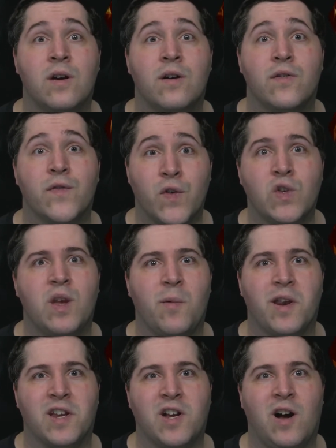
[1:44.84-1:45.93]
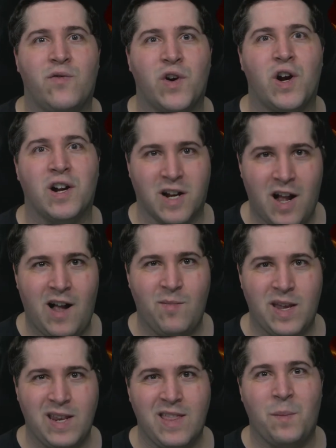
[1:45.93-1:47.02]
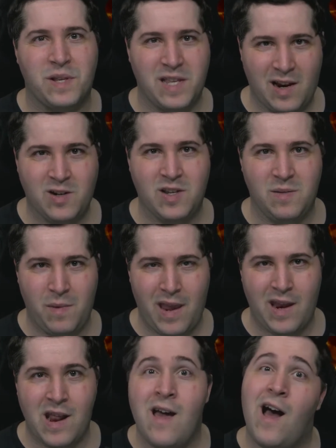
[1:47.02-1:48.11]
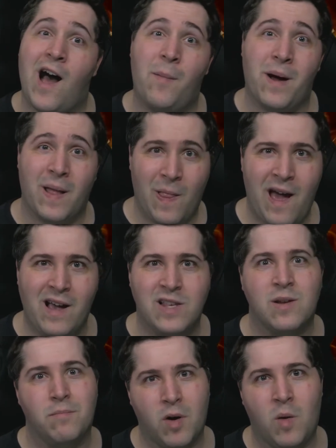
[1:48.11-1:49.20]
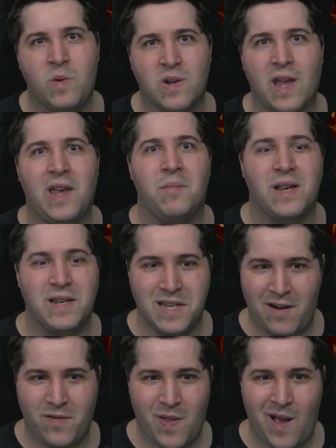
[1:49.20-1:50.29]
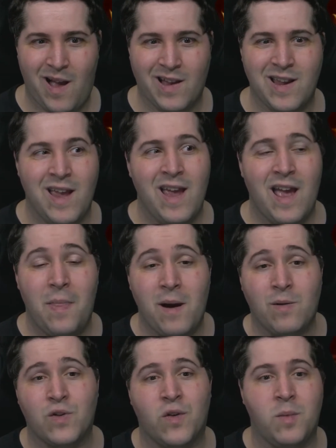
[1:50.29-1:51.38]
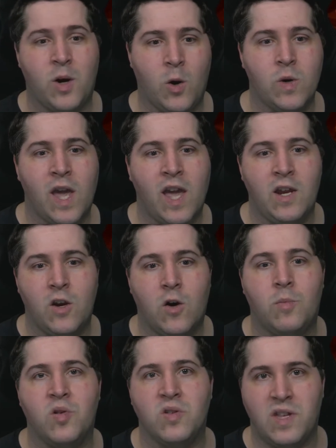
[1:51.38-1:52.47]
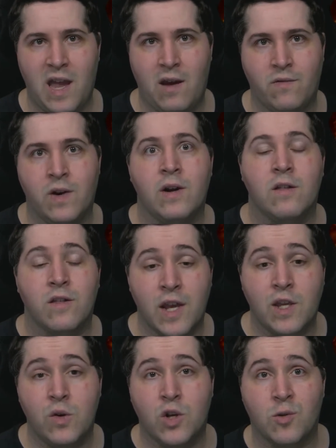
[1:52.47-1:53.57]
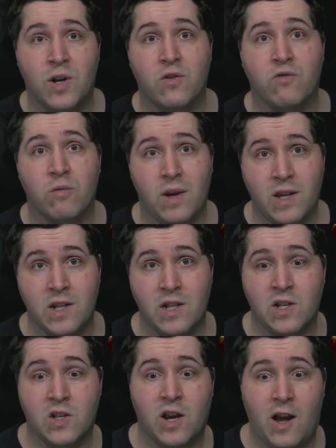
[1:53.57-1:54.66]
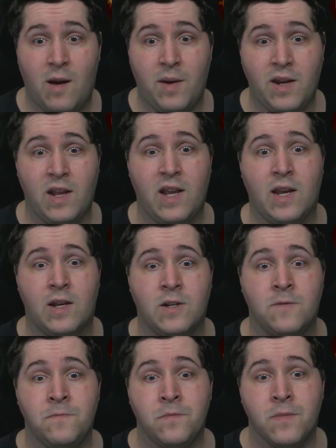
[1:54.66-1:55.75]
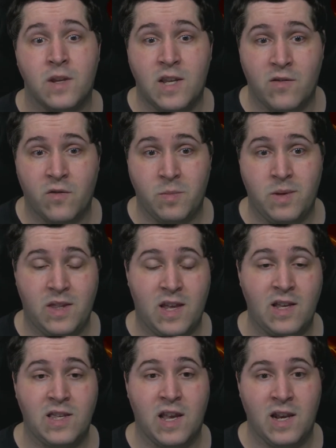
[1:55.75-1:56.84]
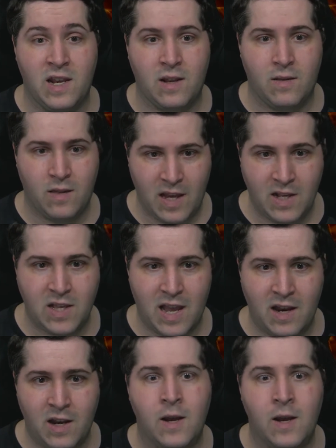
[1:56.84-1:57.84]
First, I want to cover a comment that was actually made on my last mobile game devlog, and that was from OK Noble Dev. Thank you so much for making this comment and giving me this, and they said,